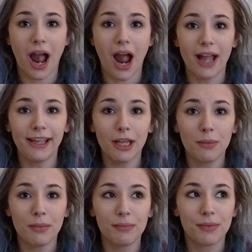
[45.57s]
I
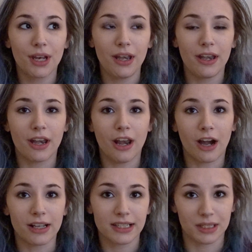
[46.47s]
am
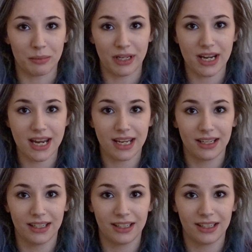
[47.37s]
not somebody